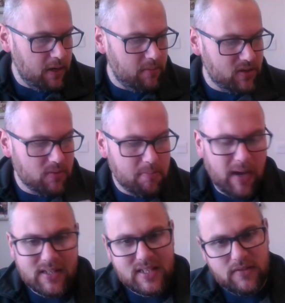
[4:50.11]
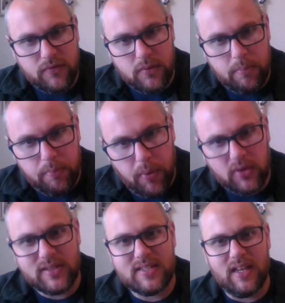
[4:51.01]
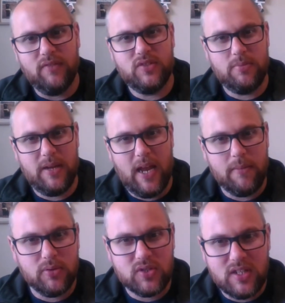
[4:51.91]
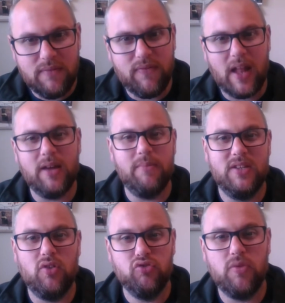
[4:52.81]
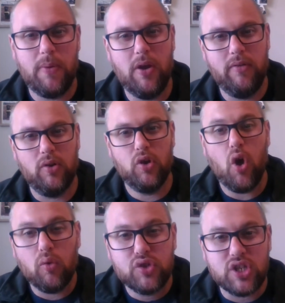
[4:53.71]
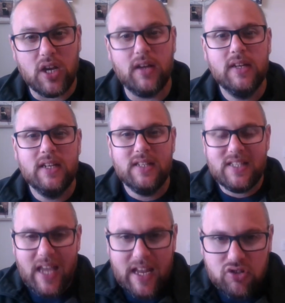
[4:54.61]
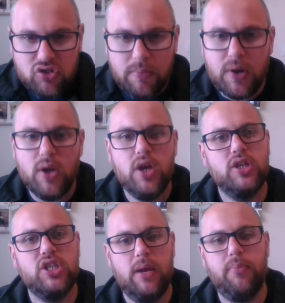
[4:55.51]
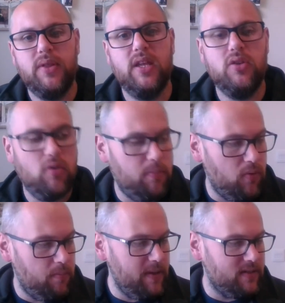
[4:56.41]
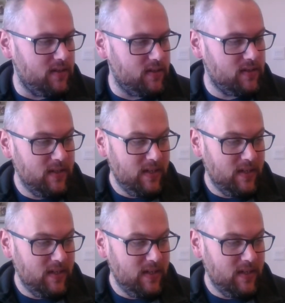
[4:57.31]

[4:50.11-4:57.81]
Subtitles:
There's some massive positives to being able to develop this entrepreneurial culture, this entrepreneurship within your business.